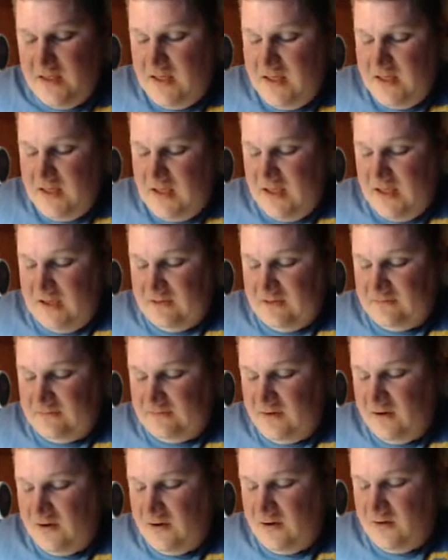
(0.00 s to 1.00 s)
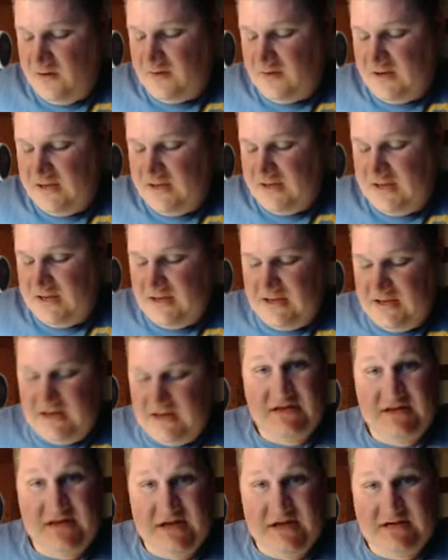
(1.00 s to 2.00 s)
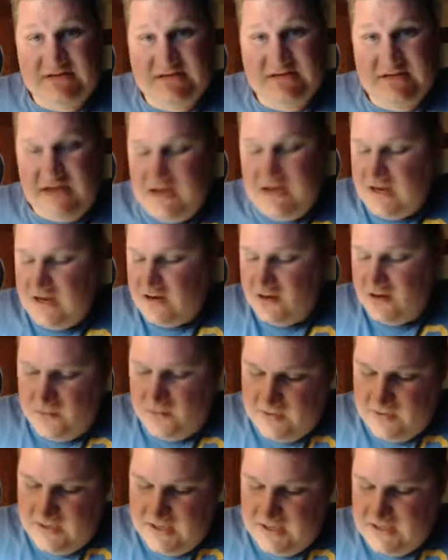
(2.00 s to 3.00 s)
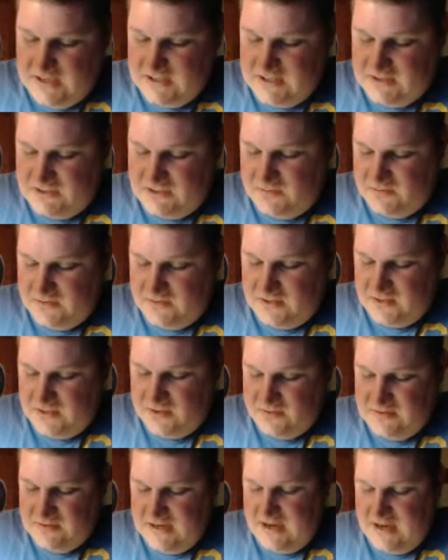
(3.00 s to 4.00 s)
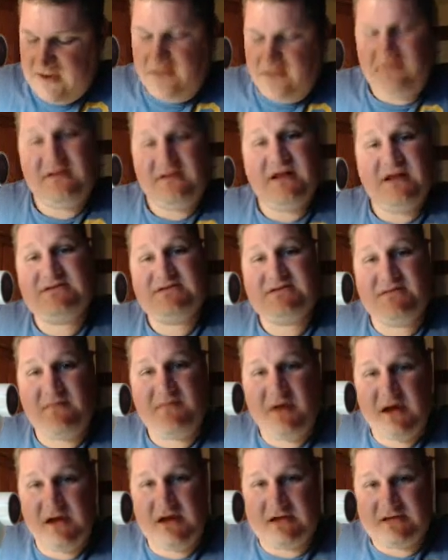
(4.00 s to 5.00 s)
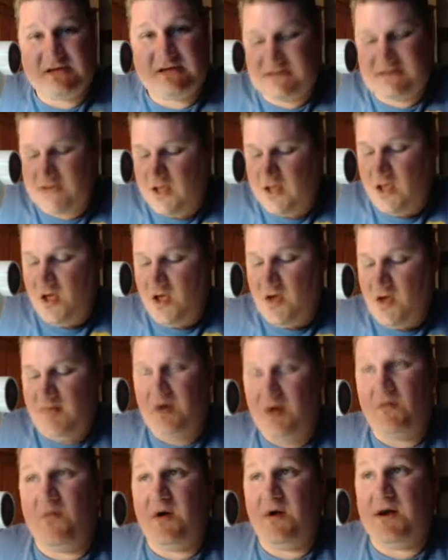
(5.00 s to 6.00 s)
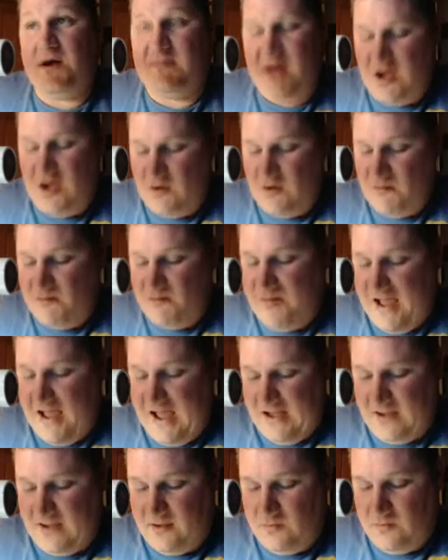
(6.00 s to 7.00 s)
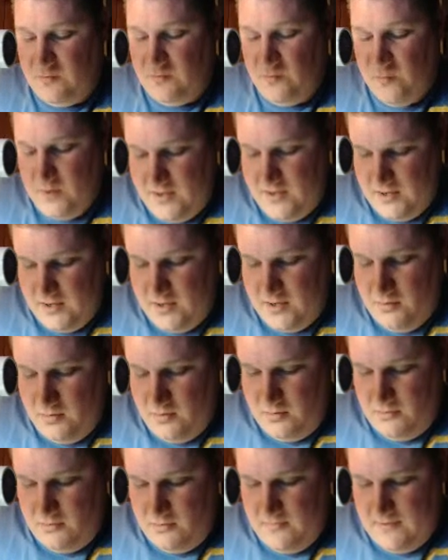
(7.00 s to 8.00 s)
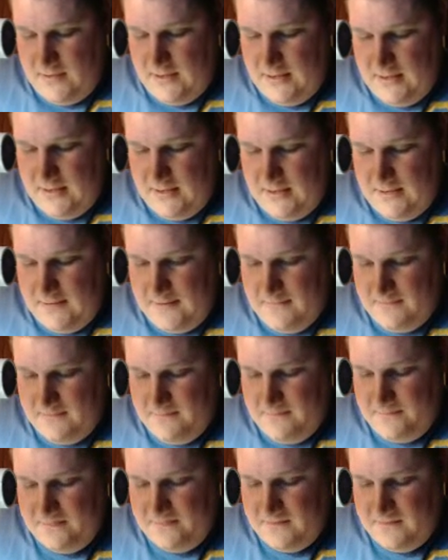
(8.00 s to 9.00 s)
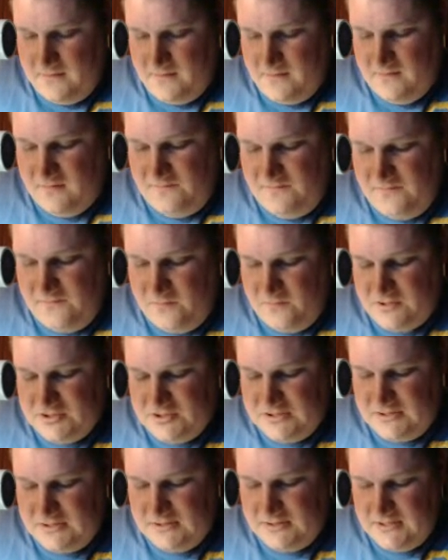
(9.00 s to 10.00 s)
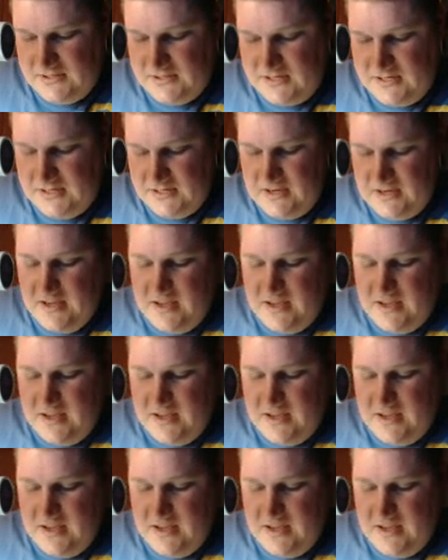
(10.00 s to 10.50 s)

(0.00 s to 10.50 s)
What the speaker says: x, and here I'm going to get e to the x again. Okay, so we go down. That's a minus. But what about back? Well, unfortunately,